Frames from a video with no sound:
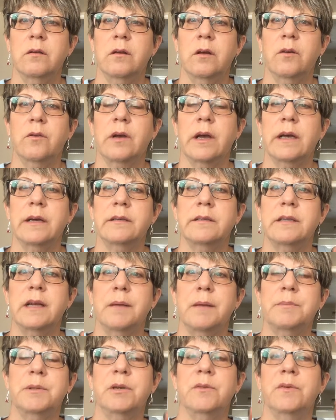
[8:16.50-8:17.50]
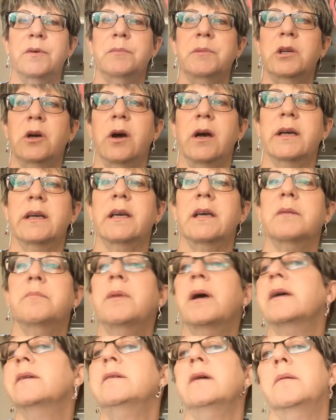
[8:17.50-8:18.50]
Okay, I stopped her from talking
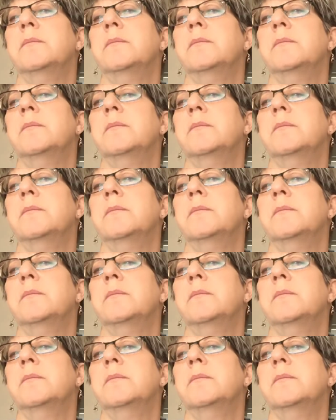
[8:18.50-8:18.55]
by